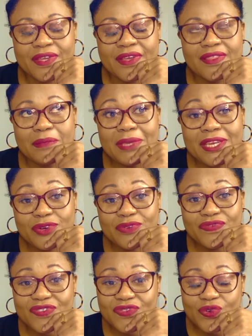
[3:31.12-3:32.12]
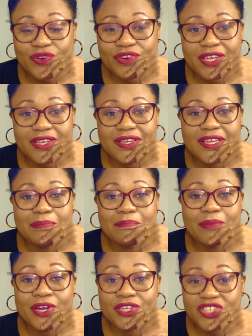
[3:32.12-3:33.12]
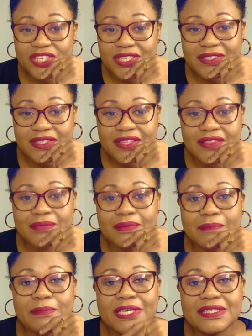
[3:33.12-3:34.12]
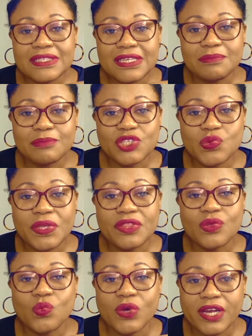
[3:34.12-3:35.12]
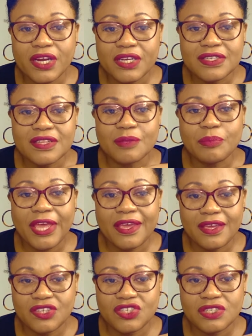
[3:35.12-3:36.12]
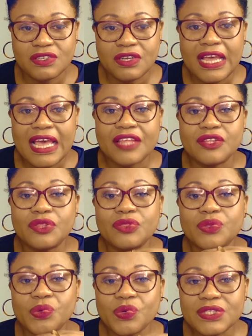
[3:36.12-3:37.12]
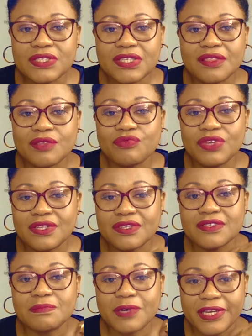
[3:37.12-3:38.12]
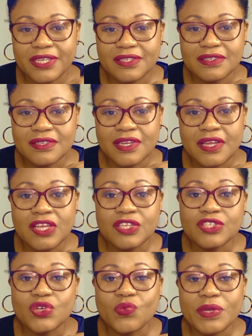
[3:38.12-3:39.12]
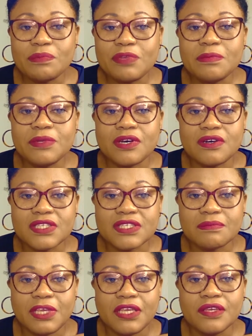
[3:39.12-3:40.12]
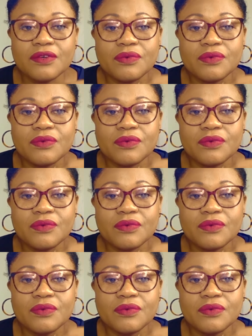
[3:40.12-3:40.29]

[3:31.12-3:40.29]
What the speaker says: The meaning of the story emerges in the meeting between the words and the page, and the thoughts in the reader's mind. So when people ask me